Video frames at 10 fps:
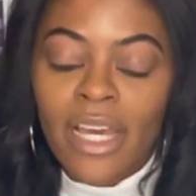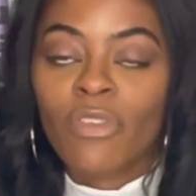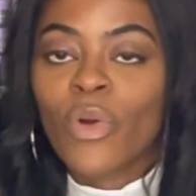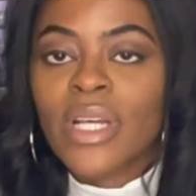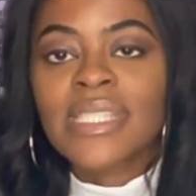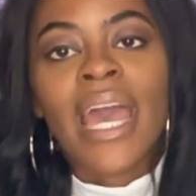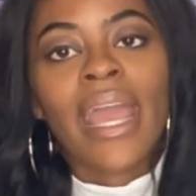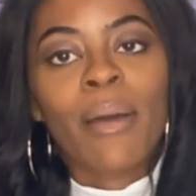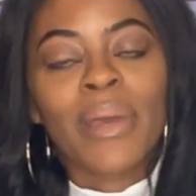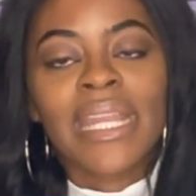Of course, I
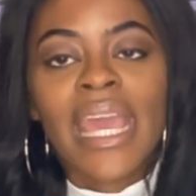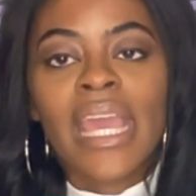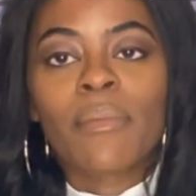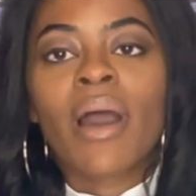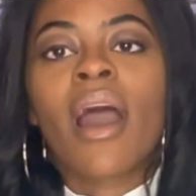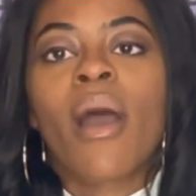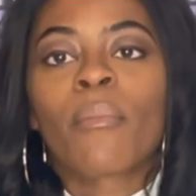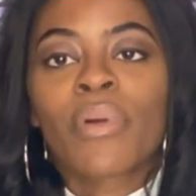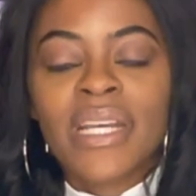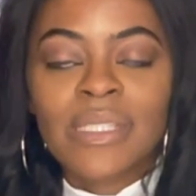got my name,
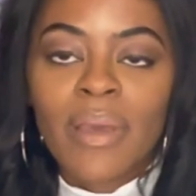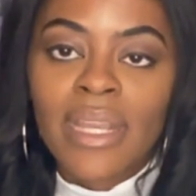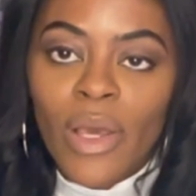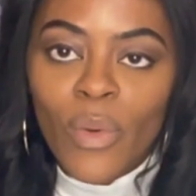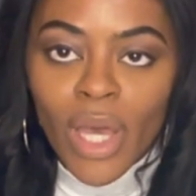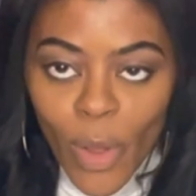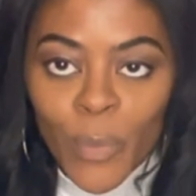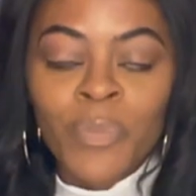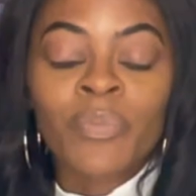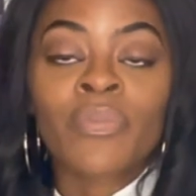PressedBaeNailCo.
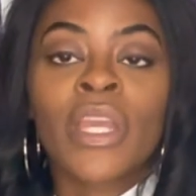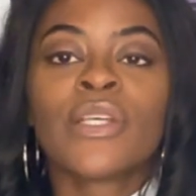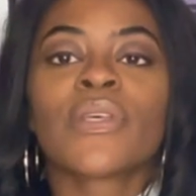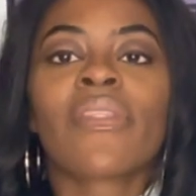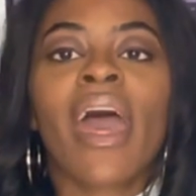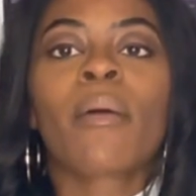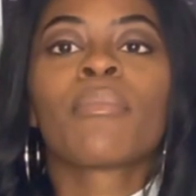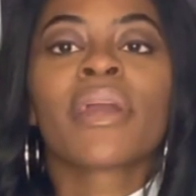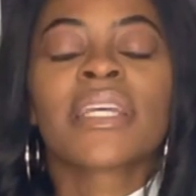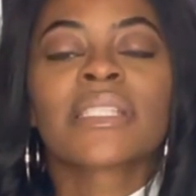So that
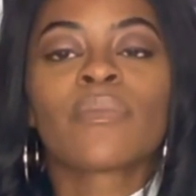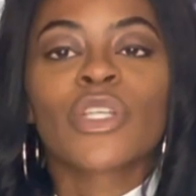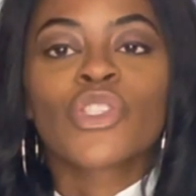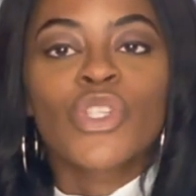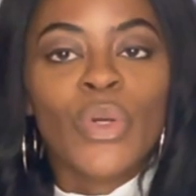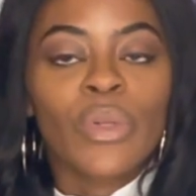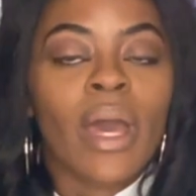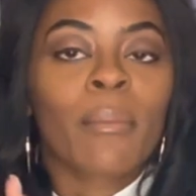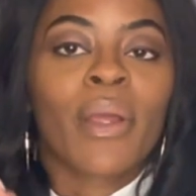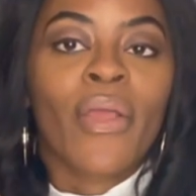brings me to
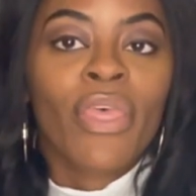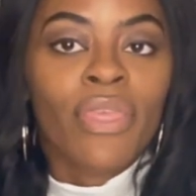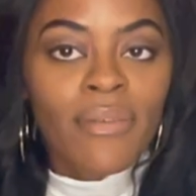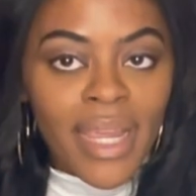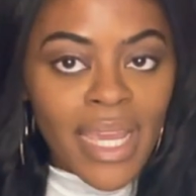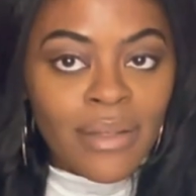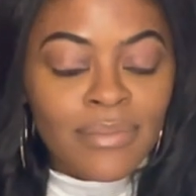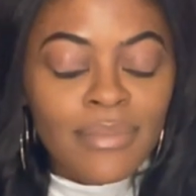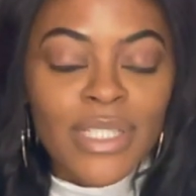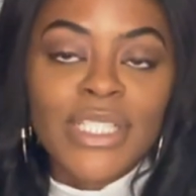number 3,
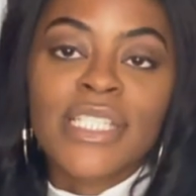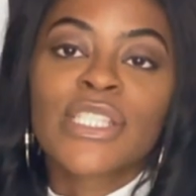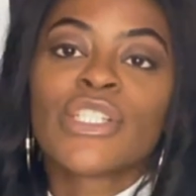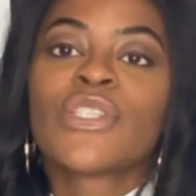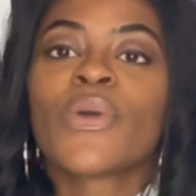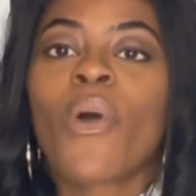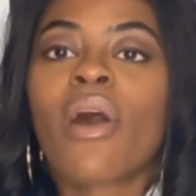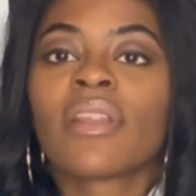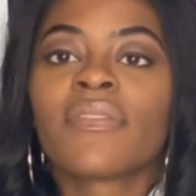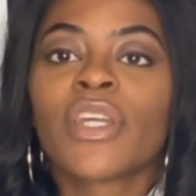which is to do
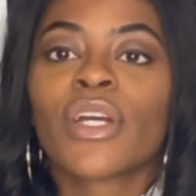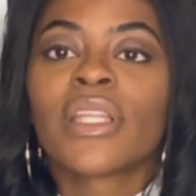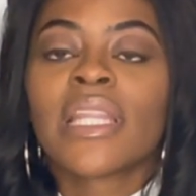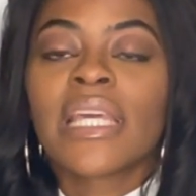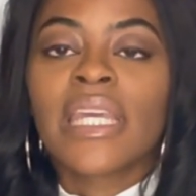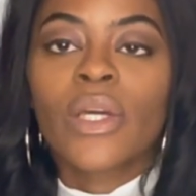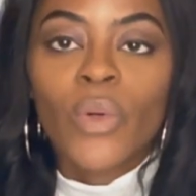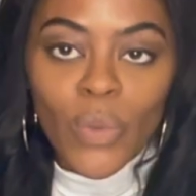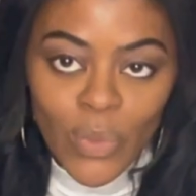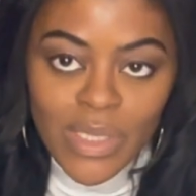all of your
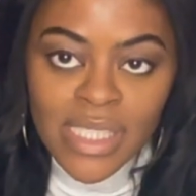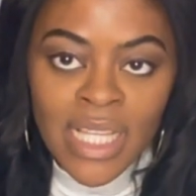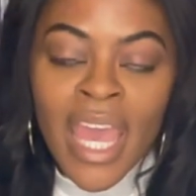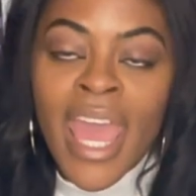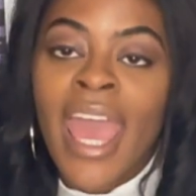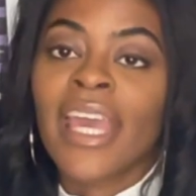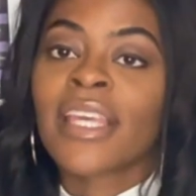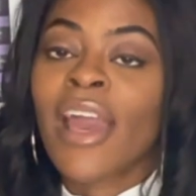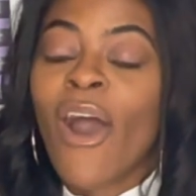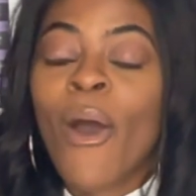legals. And
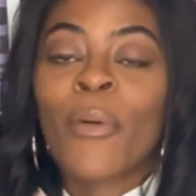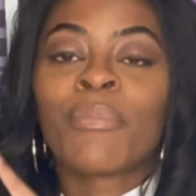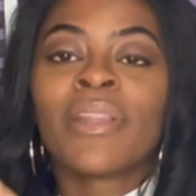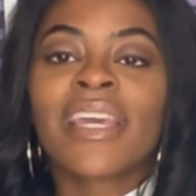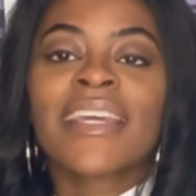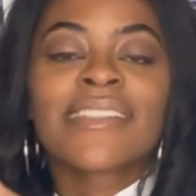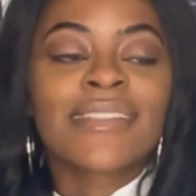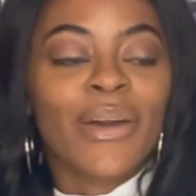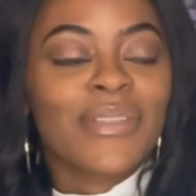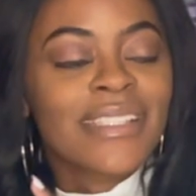y'all, please
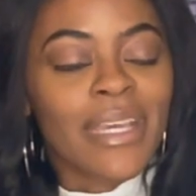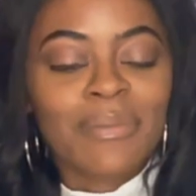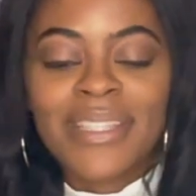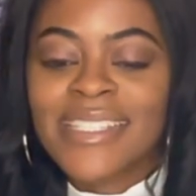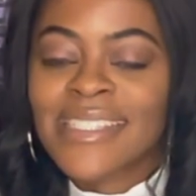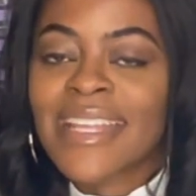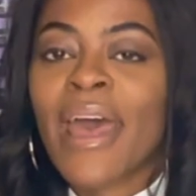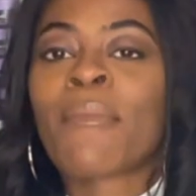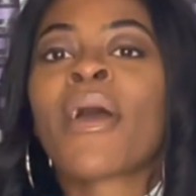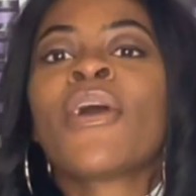don't skip this
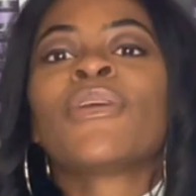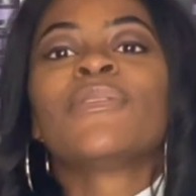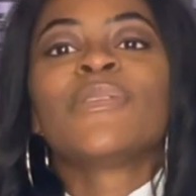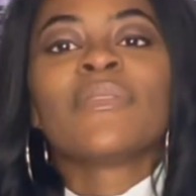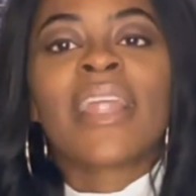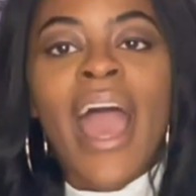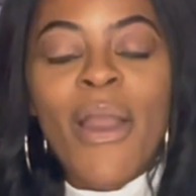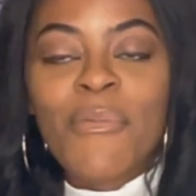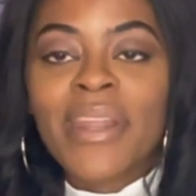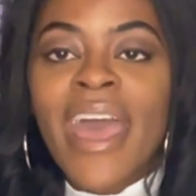step. You do
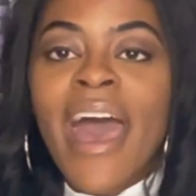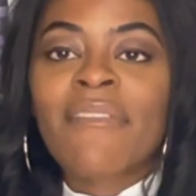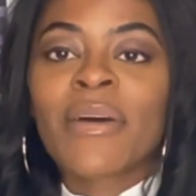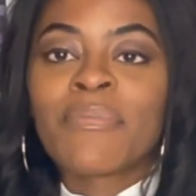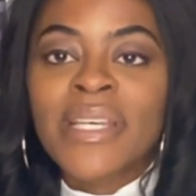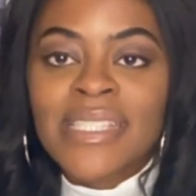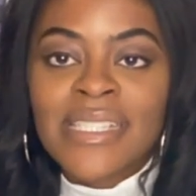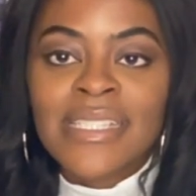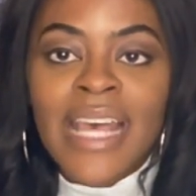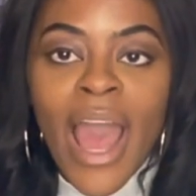not want to have a
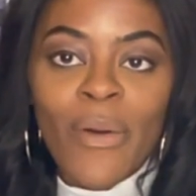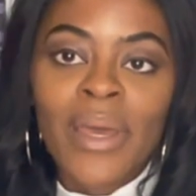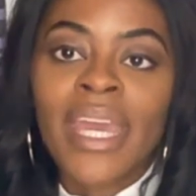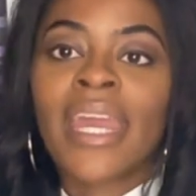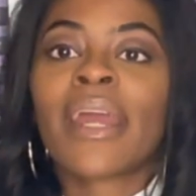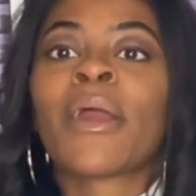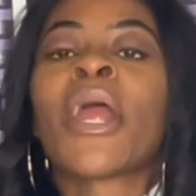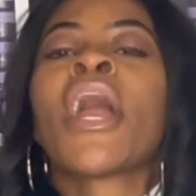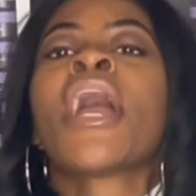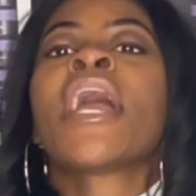business out here
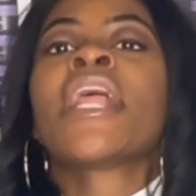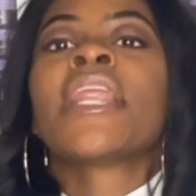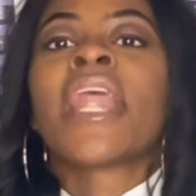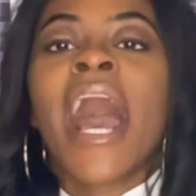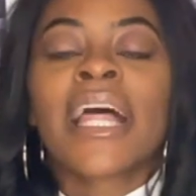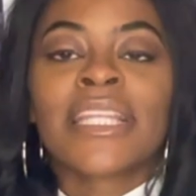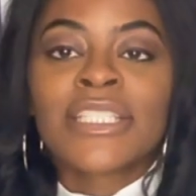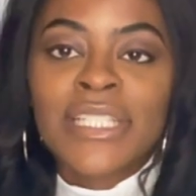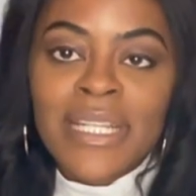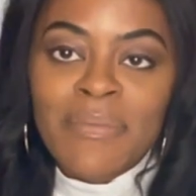not
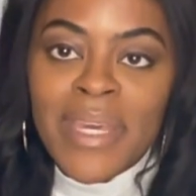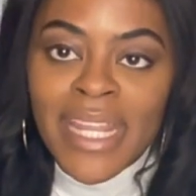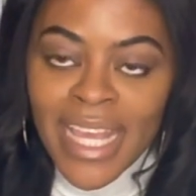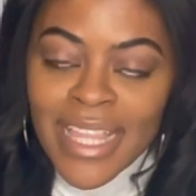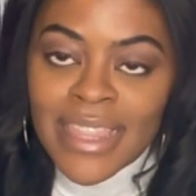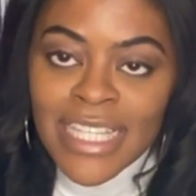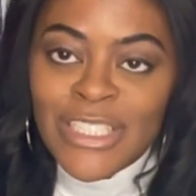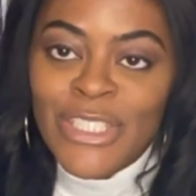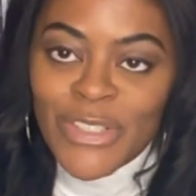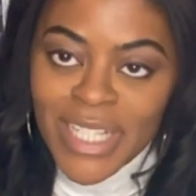legitimate in these
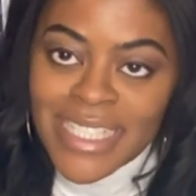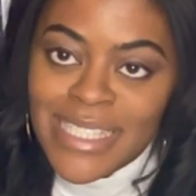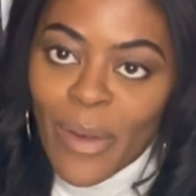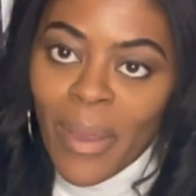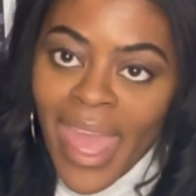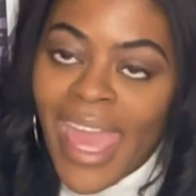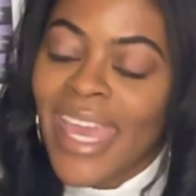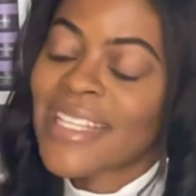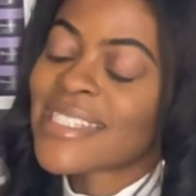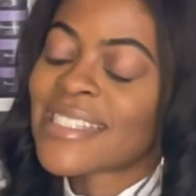streets, okay?
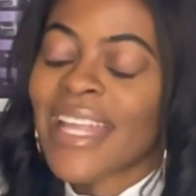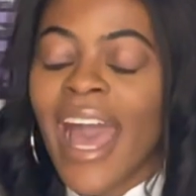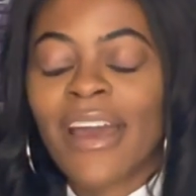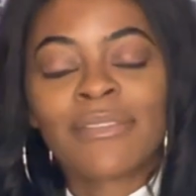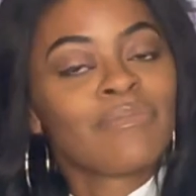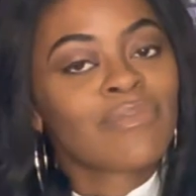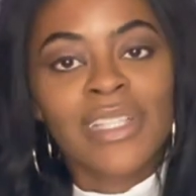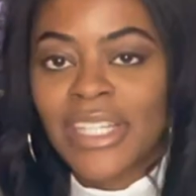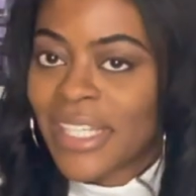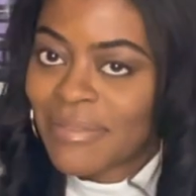It's not
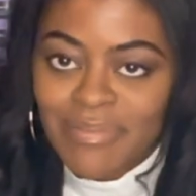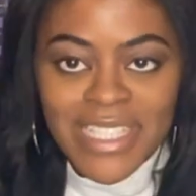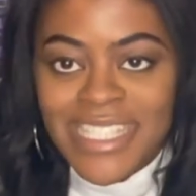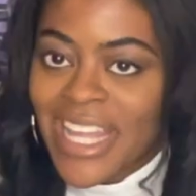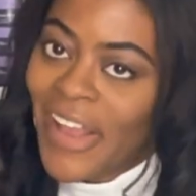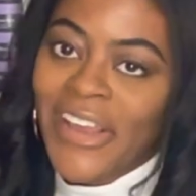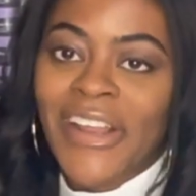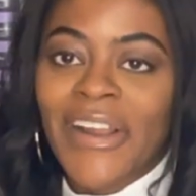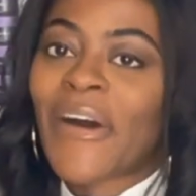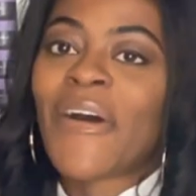good. It's not good
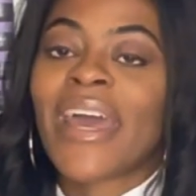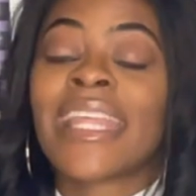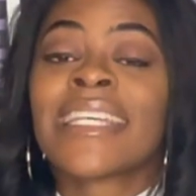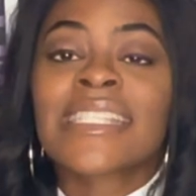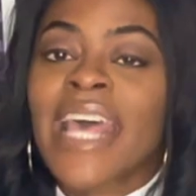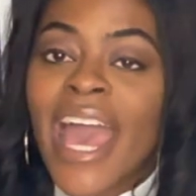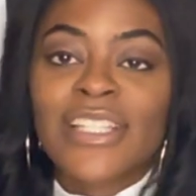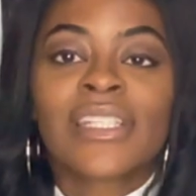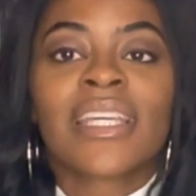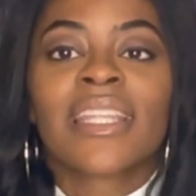at all. And this is
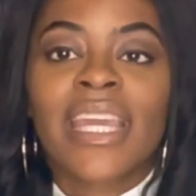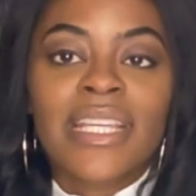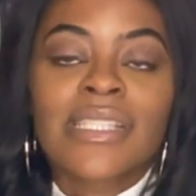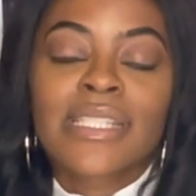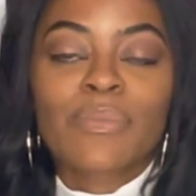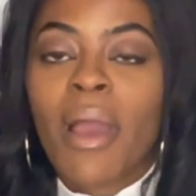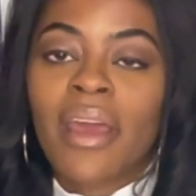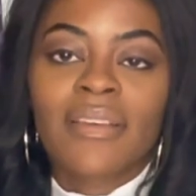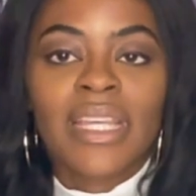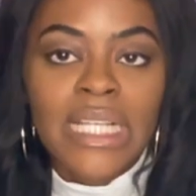actually the easiest
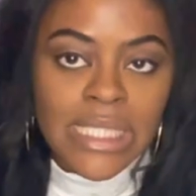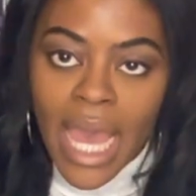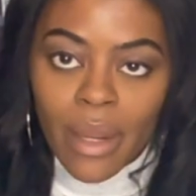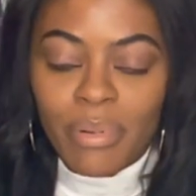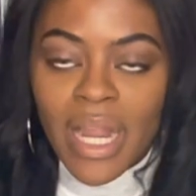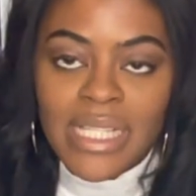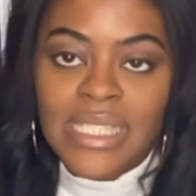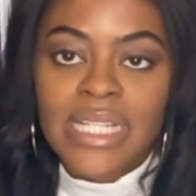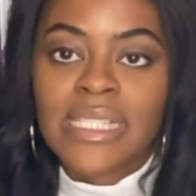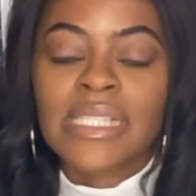part of the entire
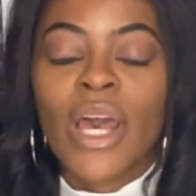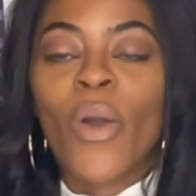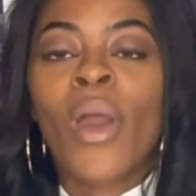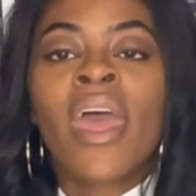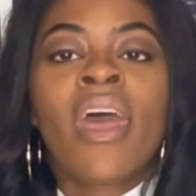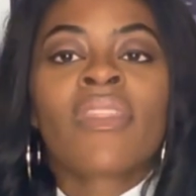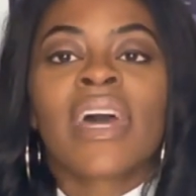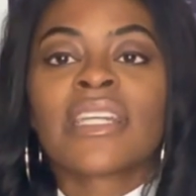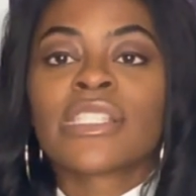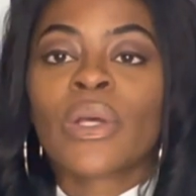process. So
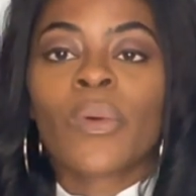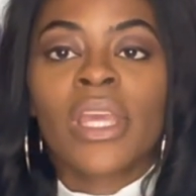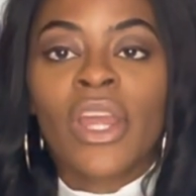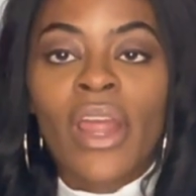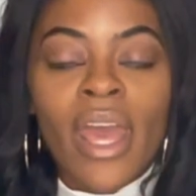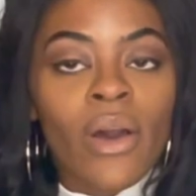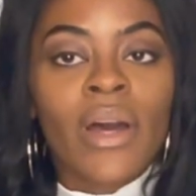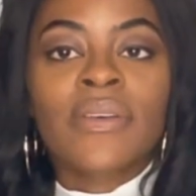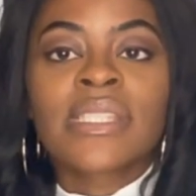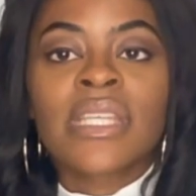that's doing your
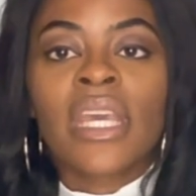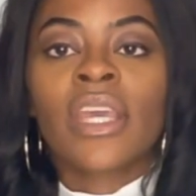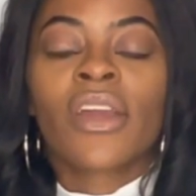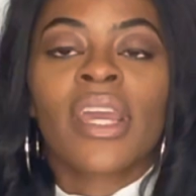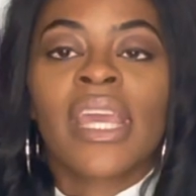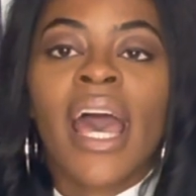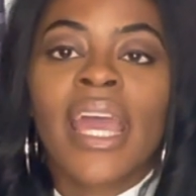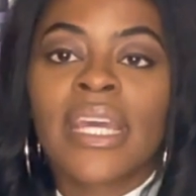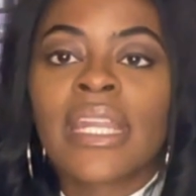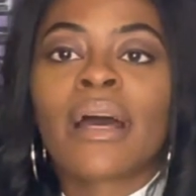LLC, your
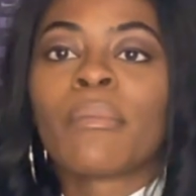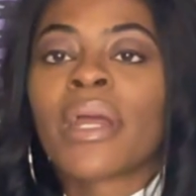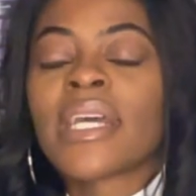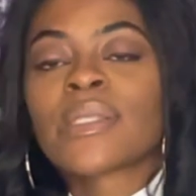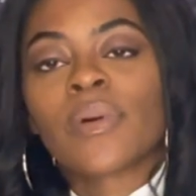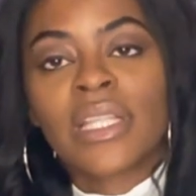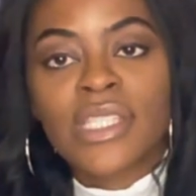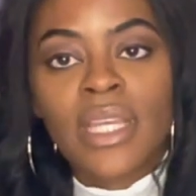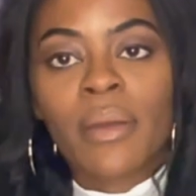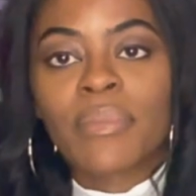EIN number, as well
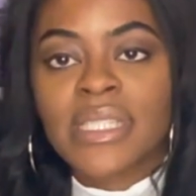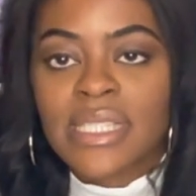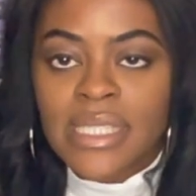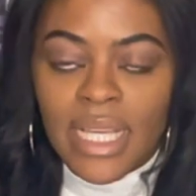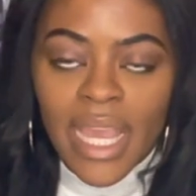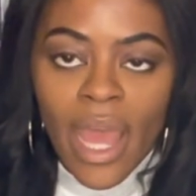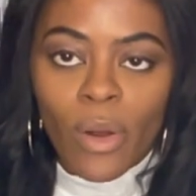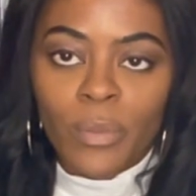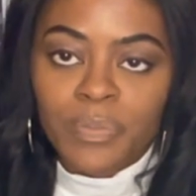as your business account.